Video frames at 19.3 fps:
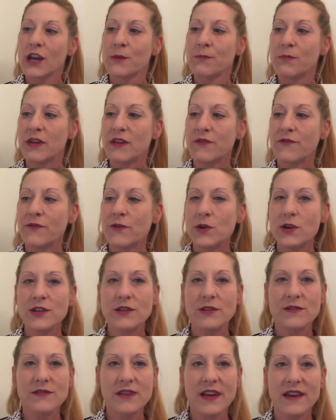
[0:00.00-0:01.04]
Before
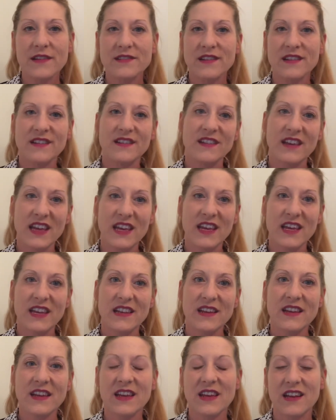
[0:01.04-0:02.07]

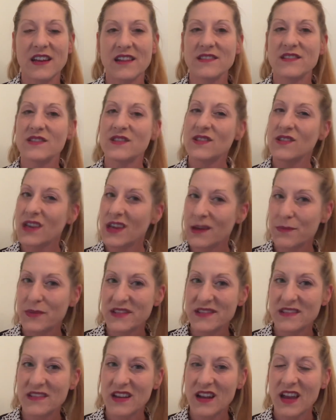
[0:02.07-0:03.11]
2010, and it still
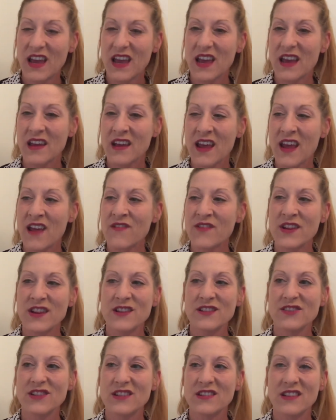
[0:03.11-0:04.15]
happens today, on
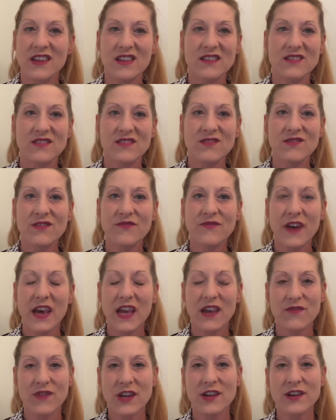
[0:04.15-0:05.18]
average, it takes 2 to
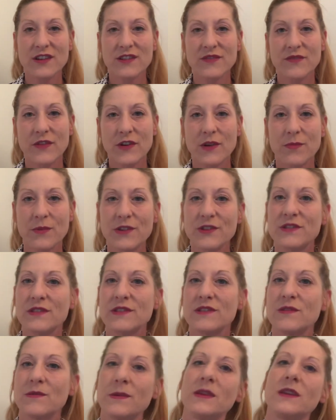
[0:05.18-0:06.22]
5 years for a
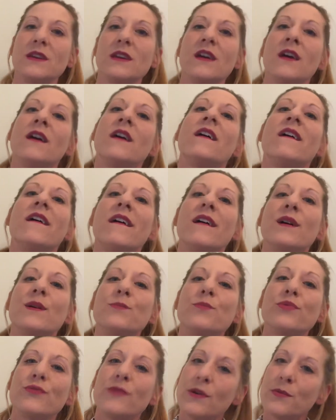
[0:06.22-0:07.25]
person to be
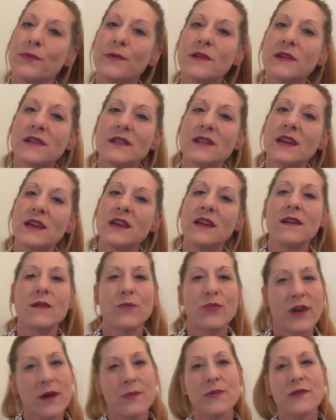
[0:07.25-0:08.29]
appropriately
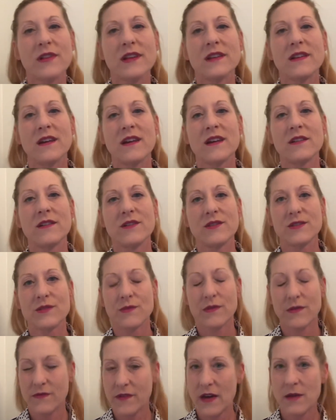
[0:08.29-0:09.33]
and properly diagnosed
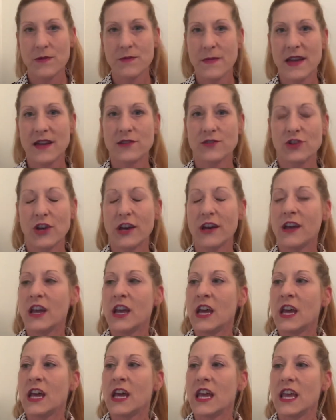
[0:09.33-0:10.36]
with fibromyalgia.
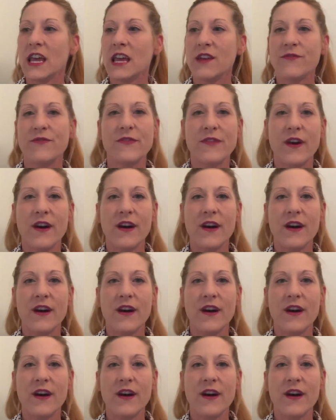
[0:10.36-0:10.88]
If